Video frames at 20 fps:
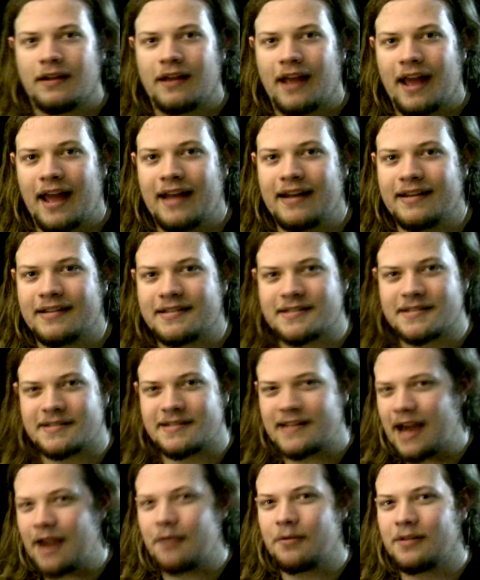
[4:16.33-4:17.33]
And it's
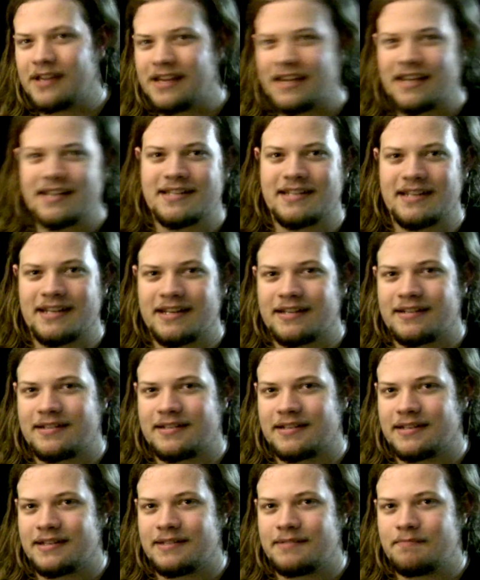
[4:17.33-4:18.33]
not really easy
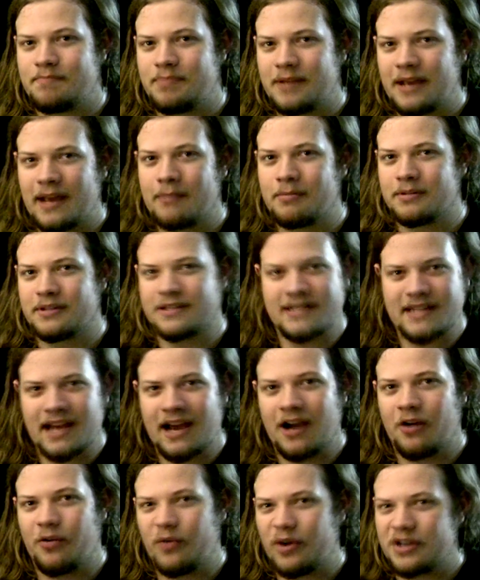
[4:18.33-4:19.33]
to be able to
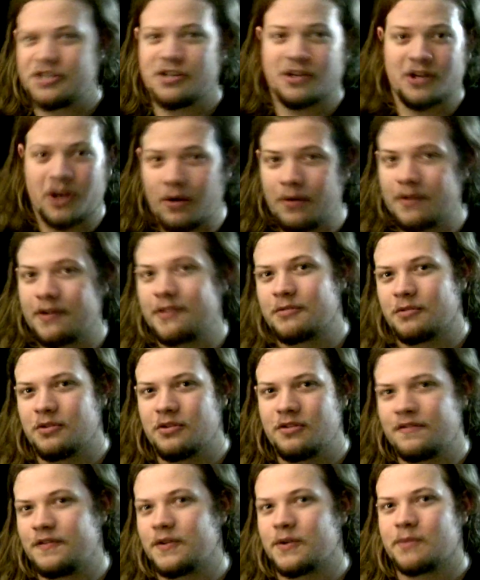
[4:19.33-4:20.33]
tell what you're going
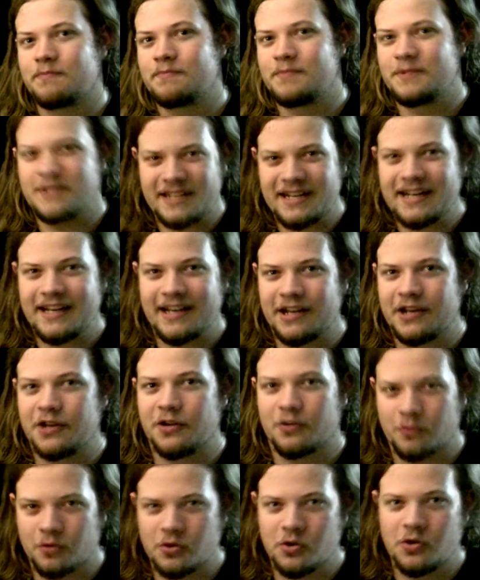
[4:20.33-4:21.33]
through if you're sitting in
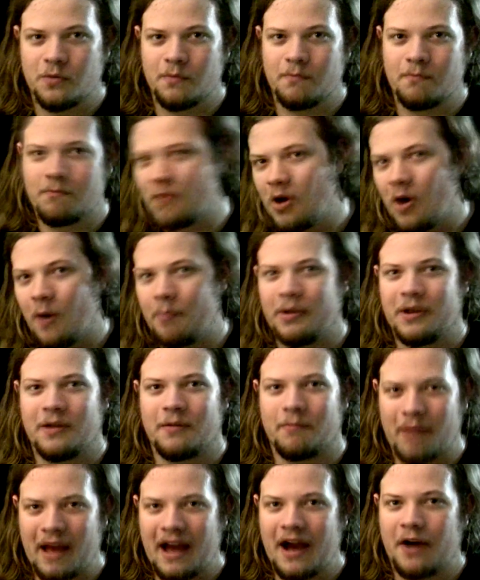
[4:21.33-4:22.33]
your room moping
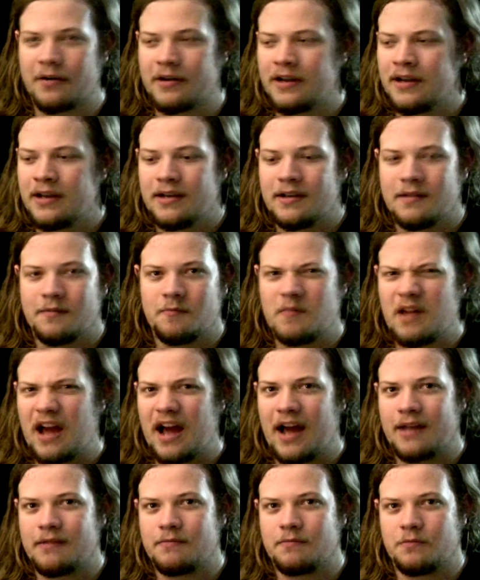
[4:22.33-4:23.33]
about,
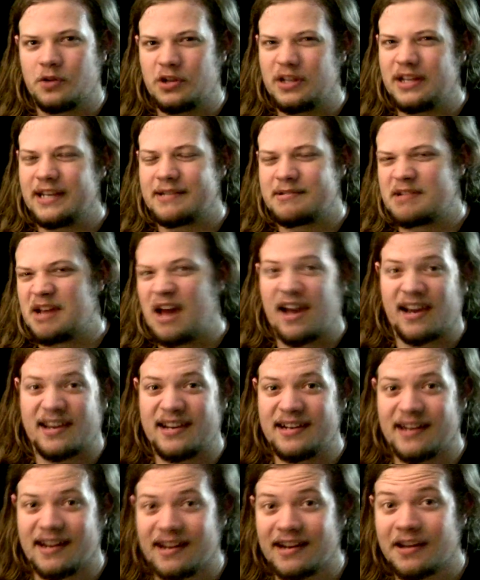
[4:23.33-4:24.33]
not really
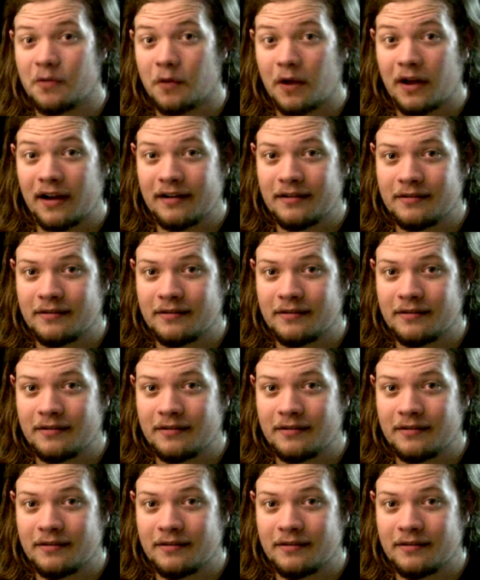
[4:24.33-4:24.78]
talking to anyone.